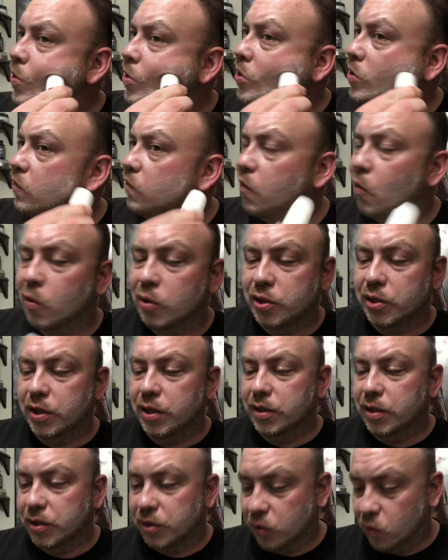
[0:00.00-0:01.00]

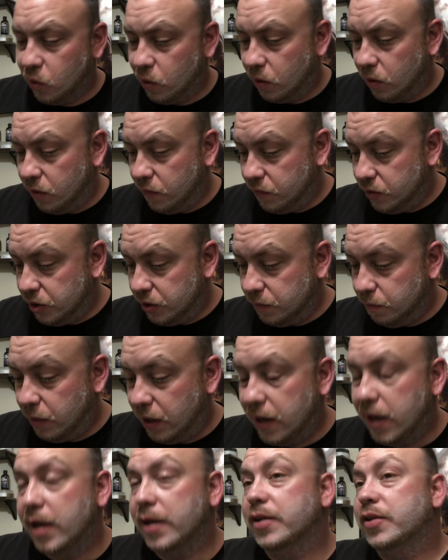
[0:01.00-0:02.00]
unfortunate disorder of just
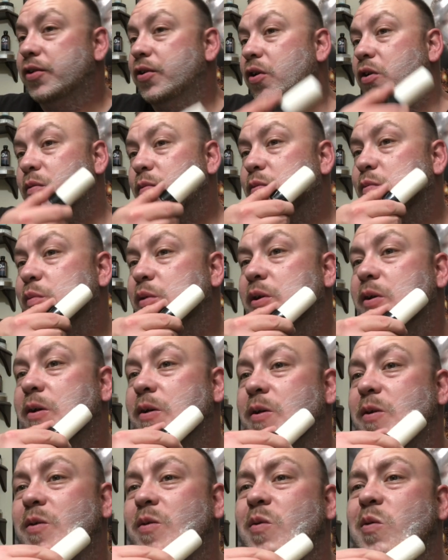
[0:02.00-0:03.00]
buying soaps
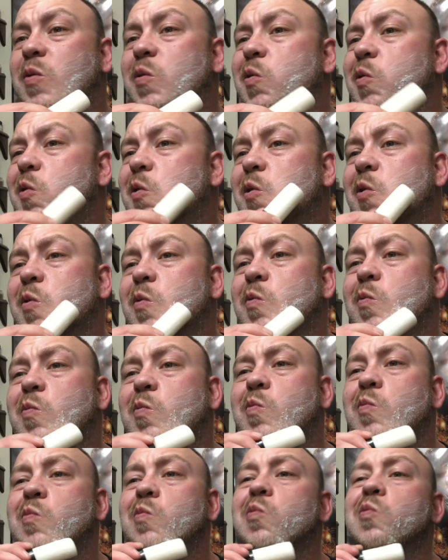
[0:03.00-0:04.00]
because, you know,
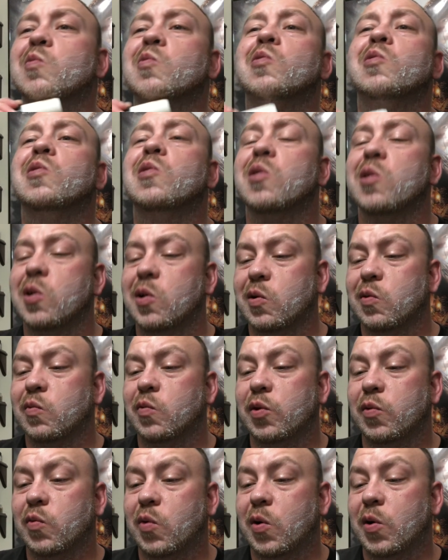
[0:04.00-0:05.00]

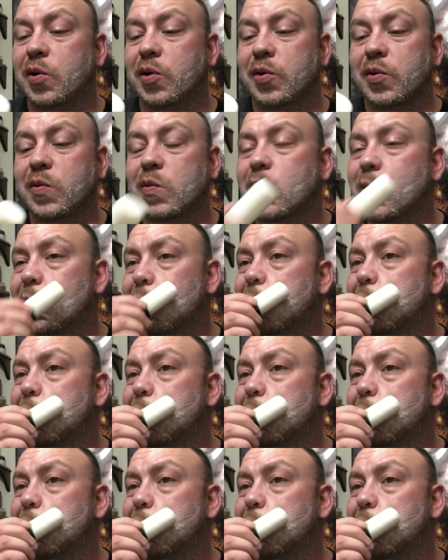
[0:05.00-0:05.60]
we want to.